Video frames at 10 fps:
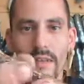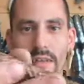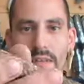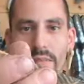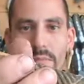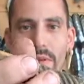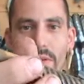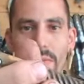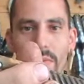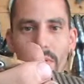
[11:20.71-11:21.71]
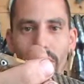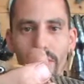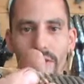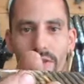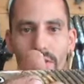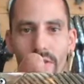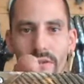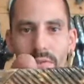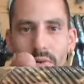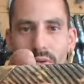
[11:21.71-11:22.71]
It has a mirror polish
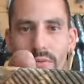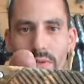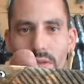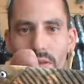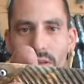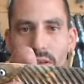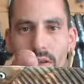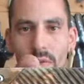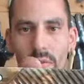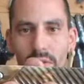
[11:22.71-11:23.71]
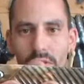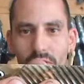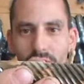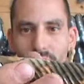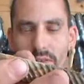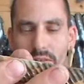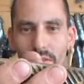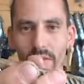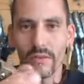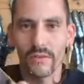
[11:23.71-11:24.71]
on the bone, which
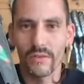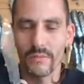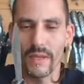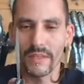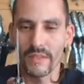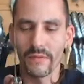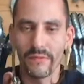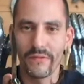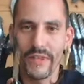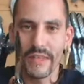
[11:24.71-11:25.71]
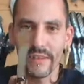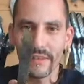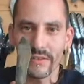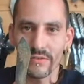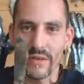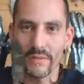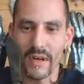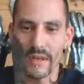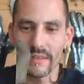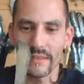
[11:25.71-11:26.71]
also makes it feel extremely
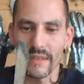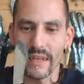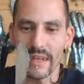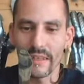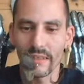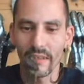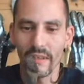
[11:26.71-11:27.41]
nice in the hand.